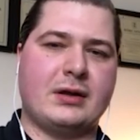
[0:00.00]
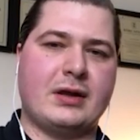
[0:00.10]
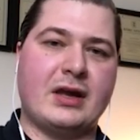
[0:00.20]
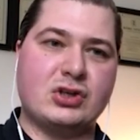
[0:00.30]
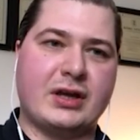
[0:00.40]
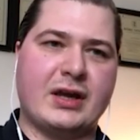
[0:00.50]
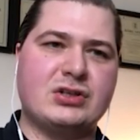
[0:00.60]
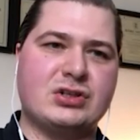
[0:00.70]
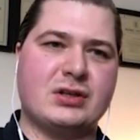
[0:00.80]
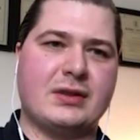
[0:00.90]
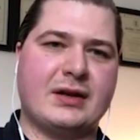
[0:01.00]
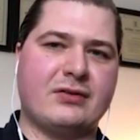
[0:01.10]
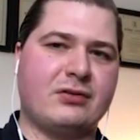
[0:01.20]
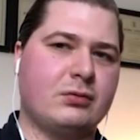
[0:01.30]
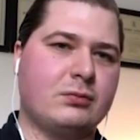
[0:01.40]
education that
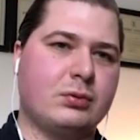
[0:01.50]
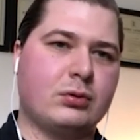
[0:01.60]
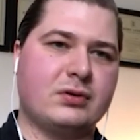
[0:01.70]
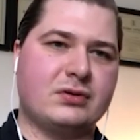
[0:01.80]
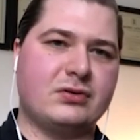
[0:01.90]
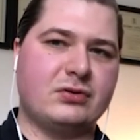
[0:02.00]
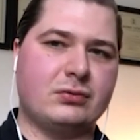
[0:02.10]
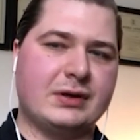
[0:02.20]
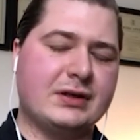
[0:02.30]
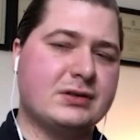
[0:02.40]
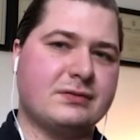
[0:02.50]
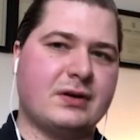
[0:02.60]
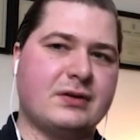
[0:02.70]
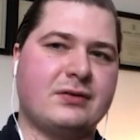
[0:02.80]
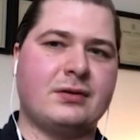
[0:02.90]
is so important to each of
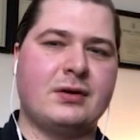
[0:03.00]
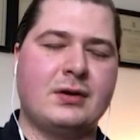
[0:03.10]
us.